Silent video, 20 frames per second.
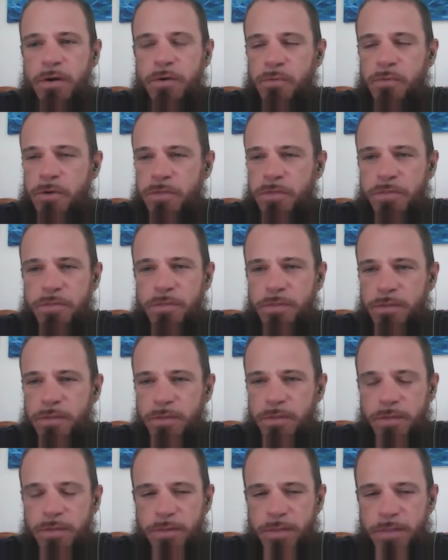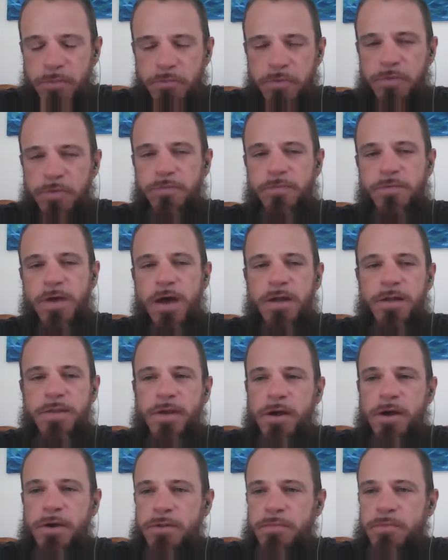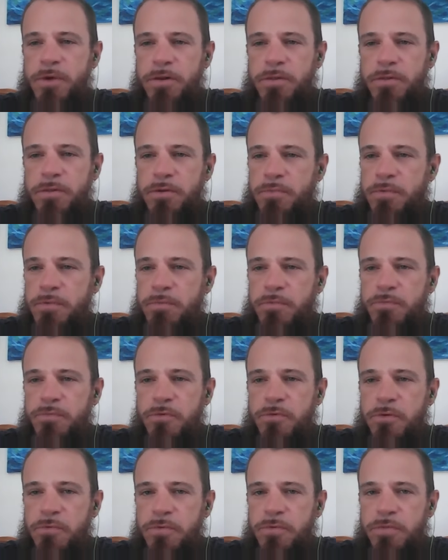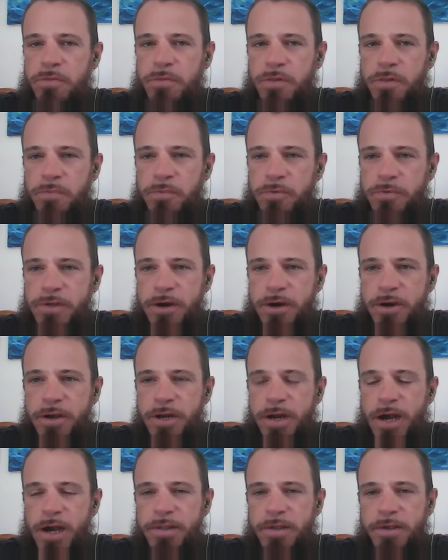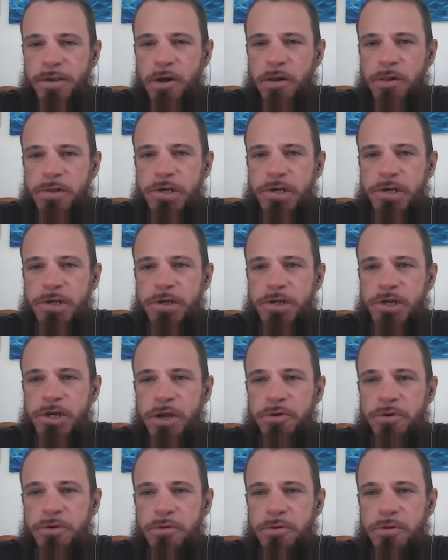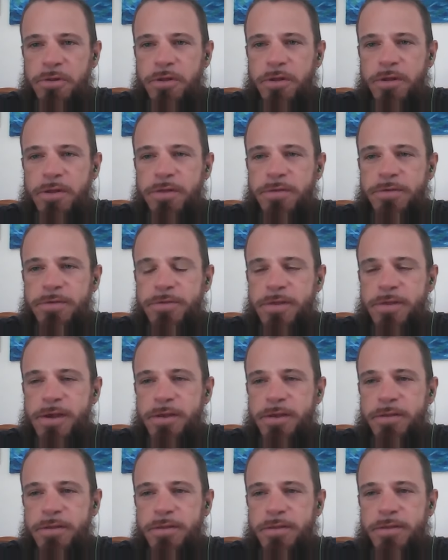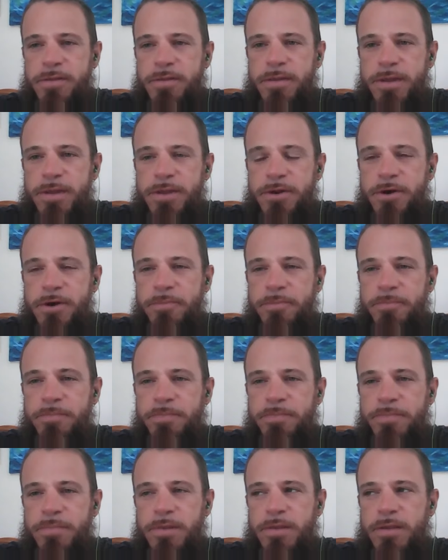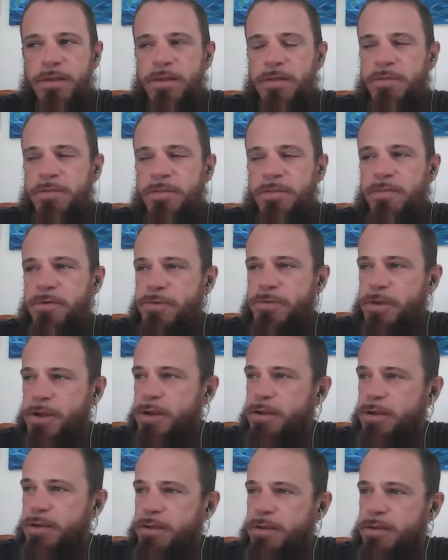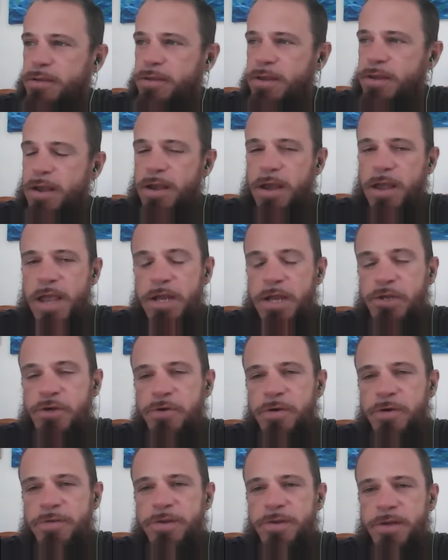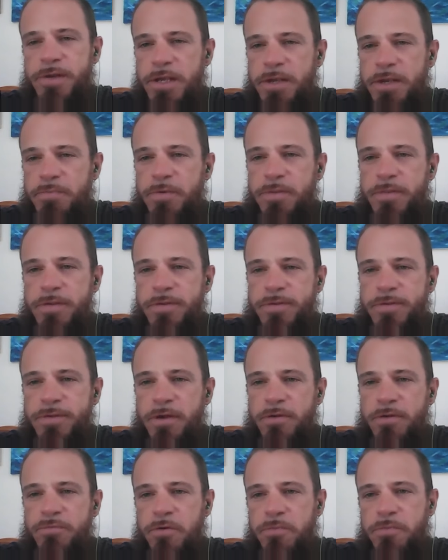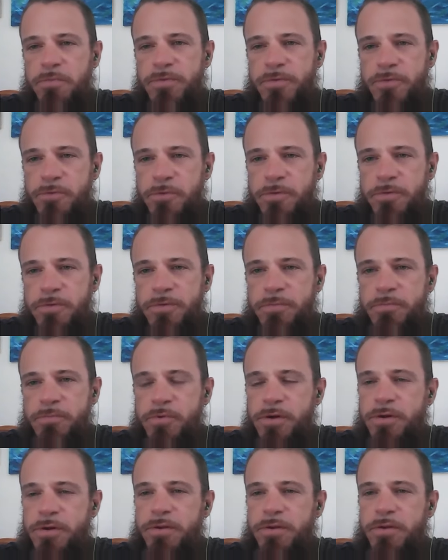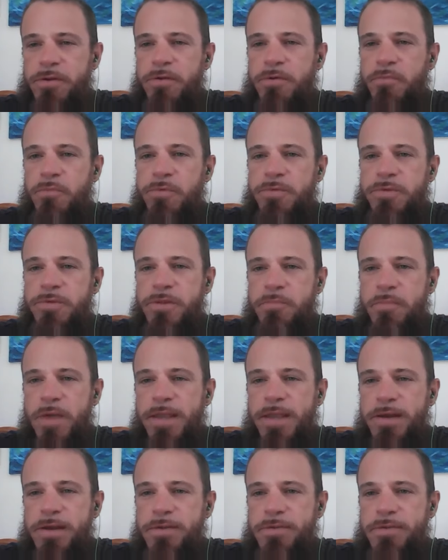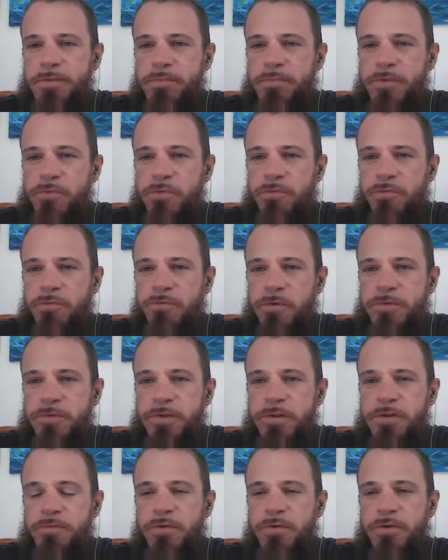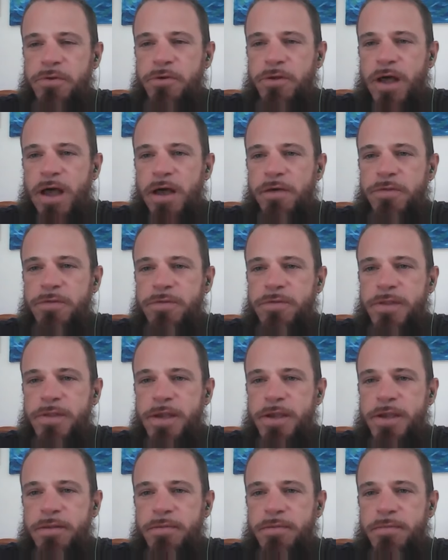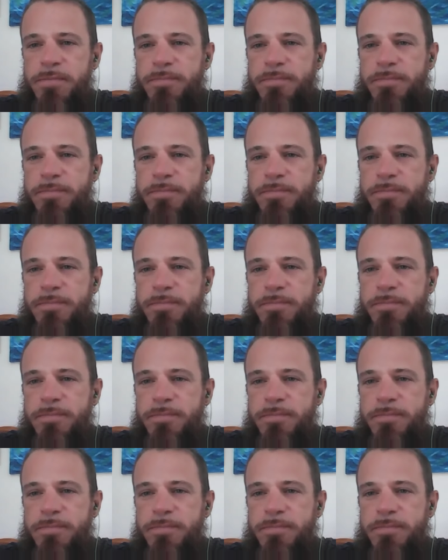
with that we've kind of talked about a little bit before with libertarian ideology in general is that, you know, there's like interest in keeping this stuff open source, but what's the mechanism to enforce it if you don't have the state?